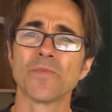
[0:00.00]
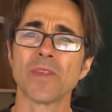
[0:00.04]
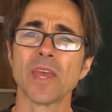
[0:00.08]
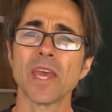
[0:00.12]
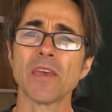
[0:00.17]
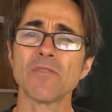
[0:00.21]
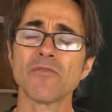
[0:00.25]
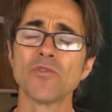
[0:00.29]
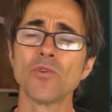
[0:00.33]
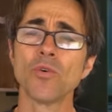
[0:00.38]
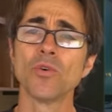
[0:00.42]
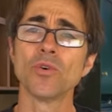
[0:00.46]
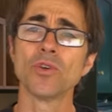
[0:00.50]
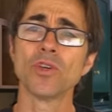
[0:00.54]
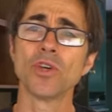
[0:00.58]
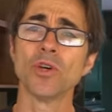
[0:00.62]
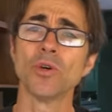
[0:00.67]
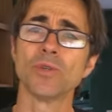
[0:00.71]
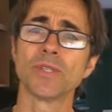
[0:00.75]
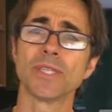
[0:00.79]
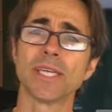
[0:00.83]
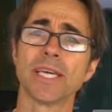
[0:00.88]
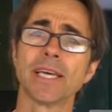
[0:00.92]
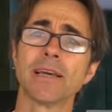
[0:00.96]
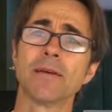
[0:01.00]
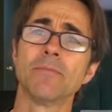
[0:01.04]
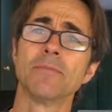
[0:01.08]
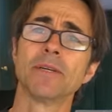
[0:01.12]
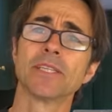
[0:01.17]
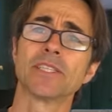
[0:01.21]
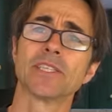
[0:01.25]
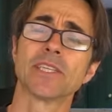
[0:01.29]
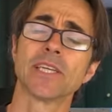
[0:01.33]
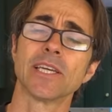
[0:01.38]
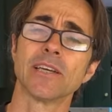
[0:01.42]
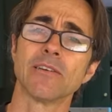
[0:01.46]
if you're using a
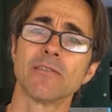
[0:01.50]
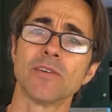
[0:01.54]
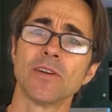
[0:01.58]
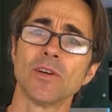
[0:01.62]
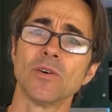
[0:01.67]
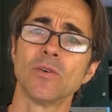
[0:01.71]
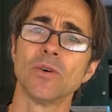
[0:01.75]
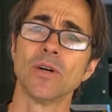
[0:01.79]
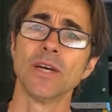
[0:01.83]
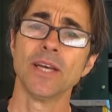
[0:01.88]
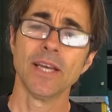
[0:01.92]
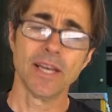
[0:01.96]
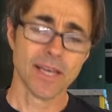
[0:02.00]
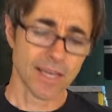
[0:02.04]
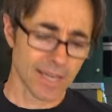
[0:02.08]
material,